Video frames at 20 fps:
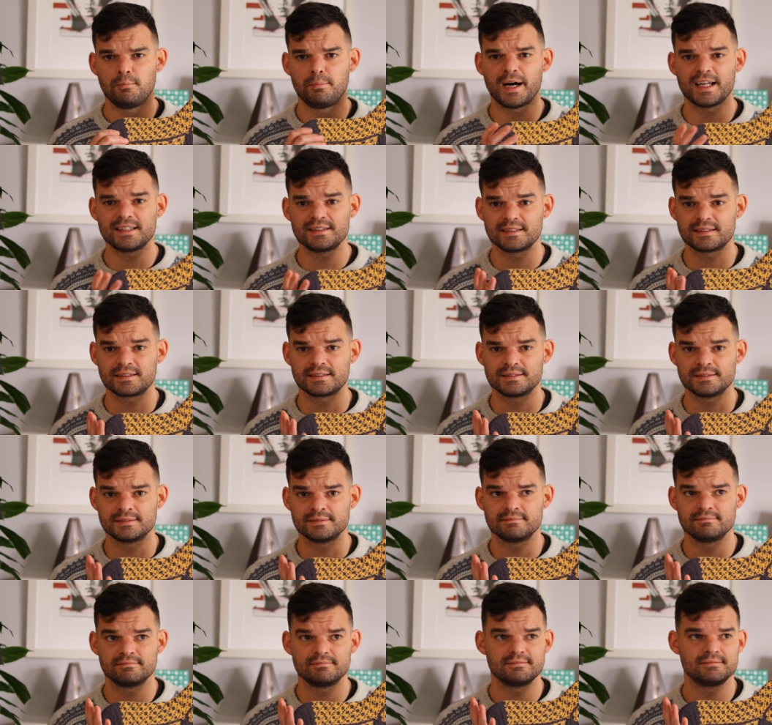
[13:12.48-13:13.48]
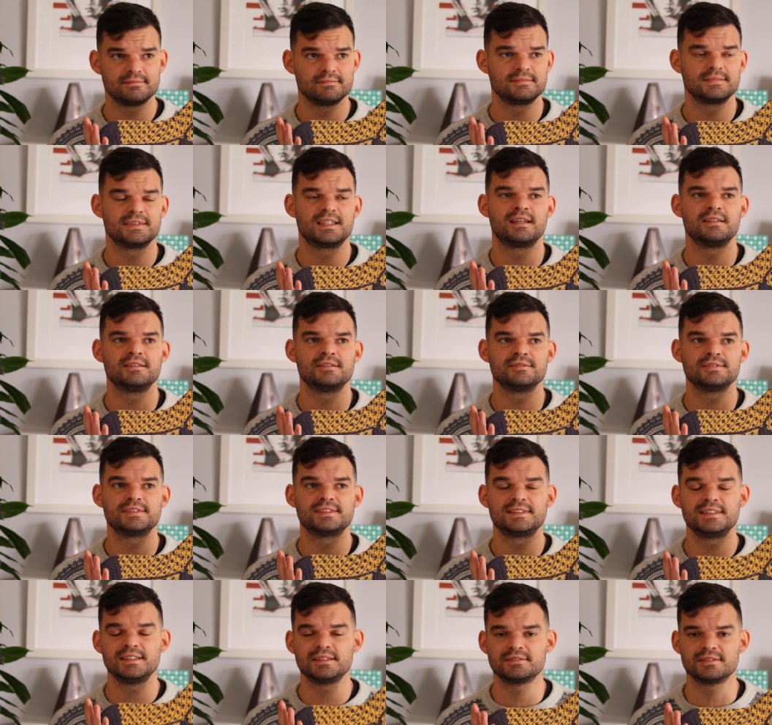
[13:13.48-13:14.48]
pattern kind of
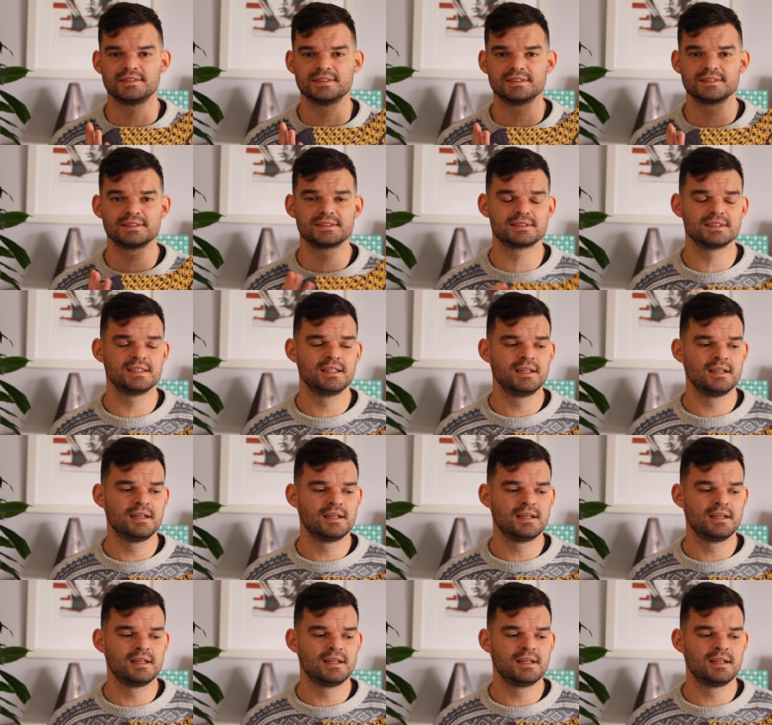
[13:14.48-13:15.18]
series